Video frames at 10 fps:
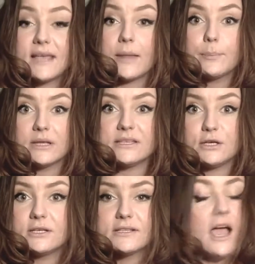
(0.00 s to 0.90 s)
get
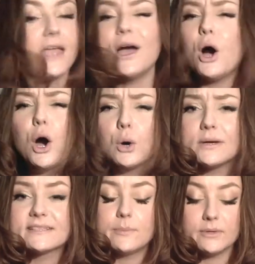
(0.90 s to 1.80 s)
blisters. I
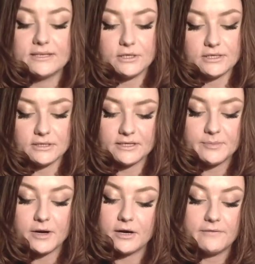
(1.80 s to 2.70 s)
always get blisters on this
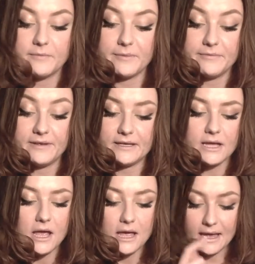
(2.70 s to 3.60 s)
part of my feet.
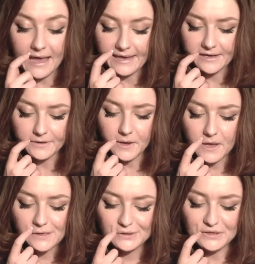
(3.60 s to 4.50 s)
Hate it.
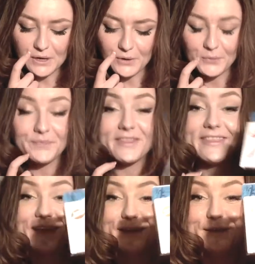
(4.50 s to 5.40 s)
So
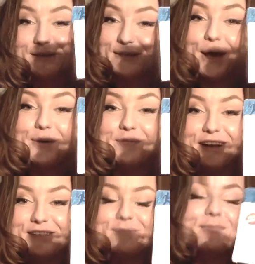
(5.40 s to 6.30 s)
thank you so much,